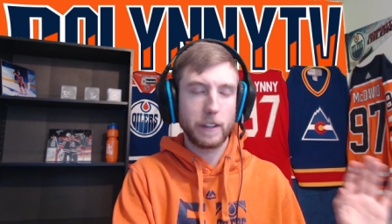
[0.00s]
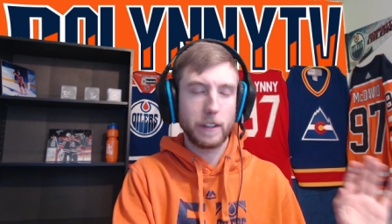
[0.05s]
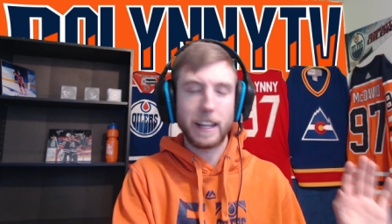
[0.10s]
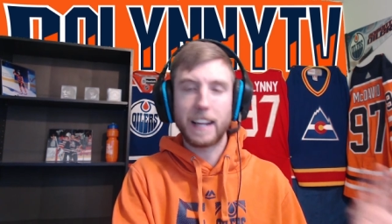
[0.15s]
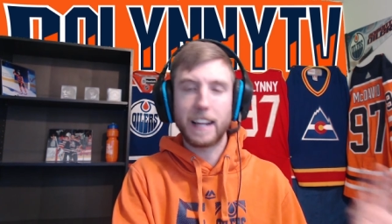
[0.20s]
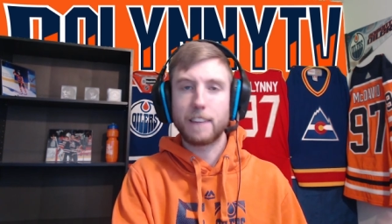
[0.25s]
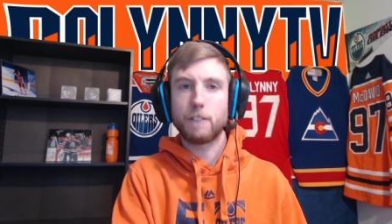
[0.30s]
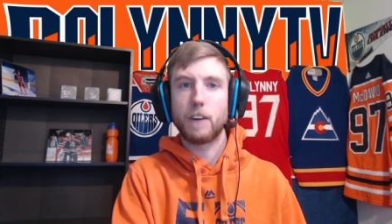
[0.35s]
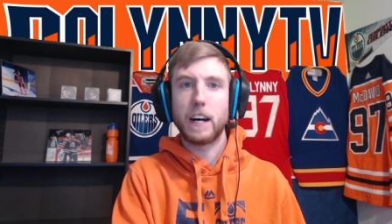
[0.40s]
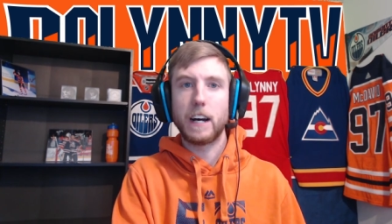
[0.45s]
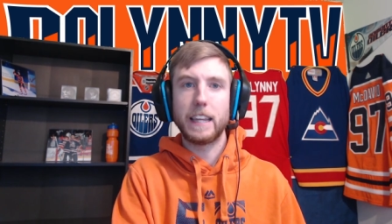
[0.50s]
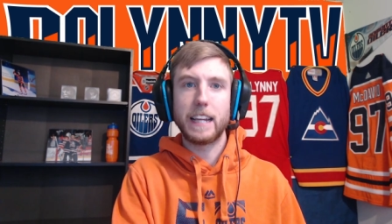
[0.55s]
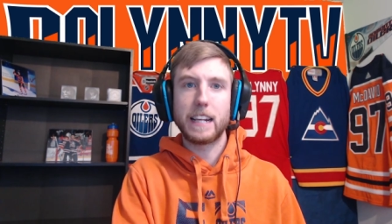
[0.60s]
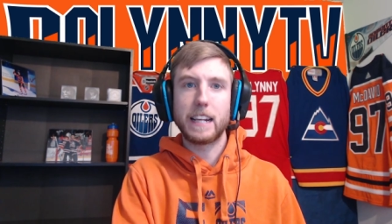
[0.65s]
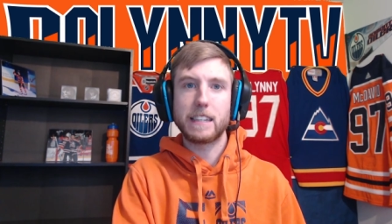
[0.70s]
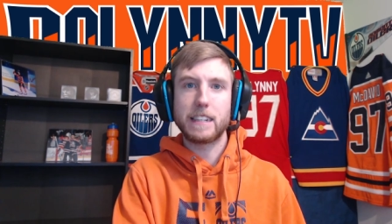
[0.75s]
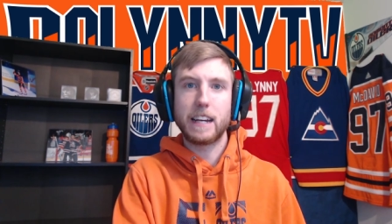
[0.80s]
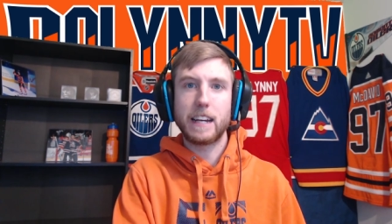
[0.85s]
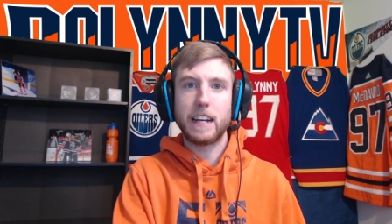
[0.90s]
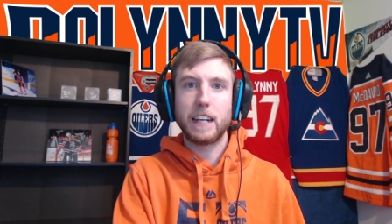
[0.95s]
That's fine.
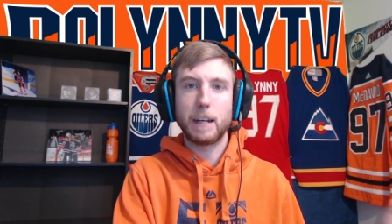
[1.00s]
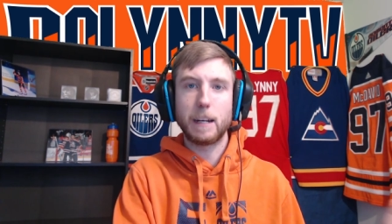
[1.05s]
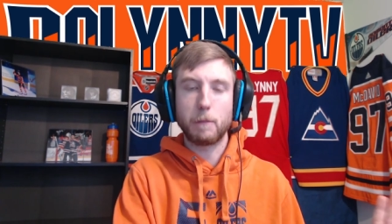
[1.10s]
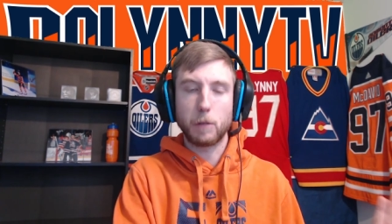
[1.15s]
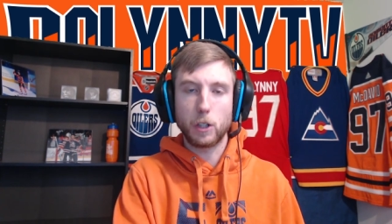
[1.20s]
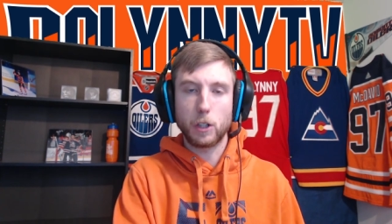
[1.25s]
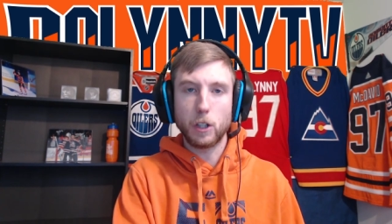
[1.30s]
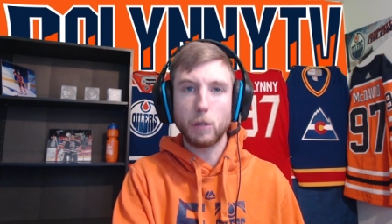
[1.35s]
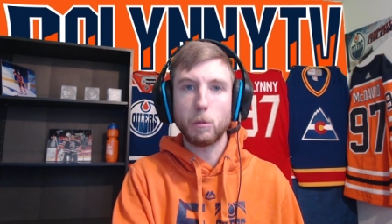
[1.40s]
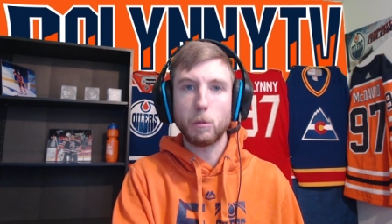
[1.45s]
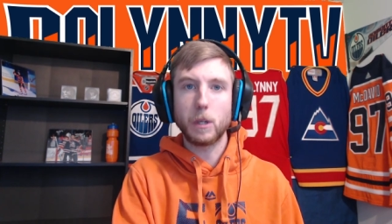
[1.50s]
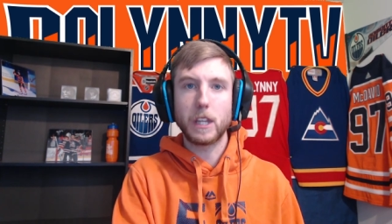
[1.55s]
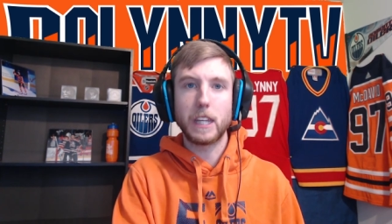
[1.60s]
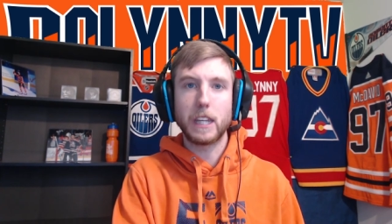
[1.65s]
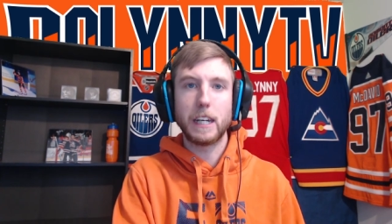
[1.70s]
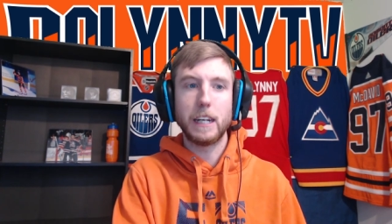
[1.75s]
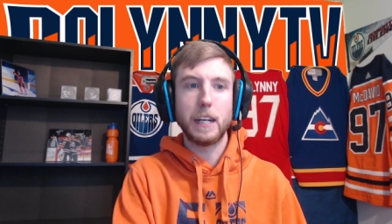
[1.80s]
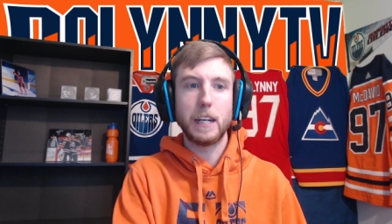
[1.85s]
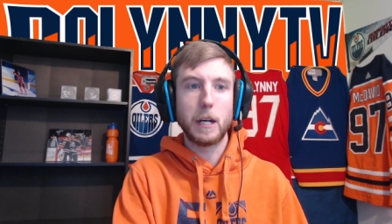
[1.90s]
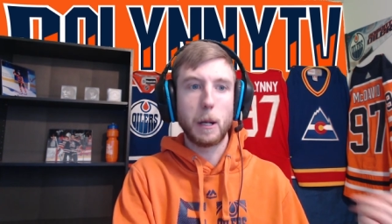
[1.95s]
That's Danny. I'm good with
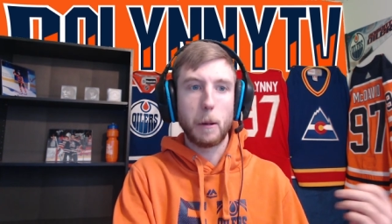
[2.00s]
it.